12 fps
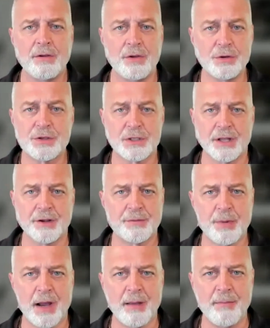useless
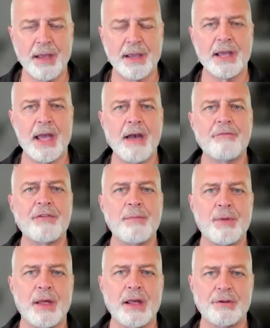by making every
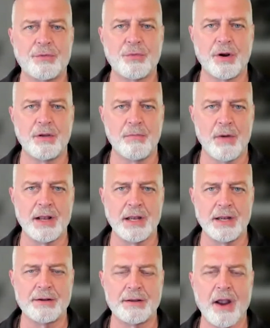place where you might
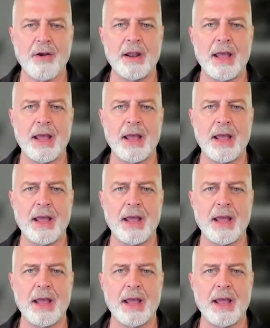need to carry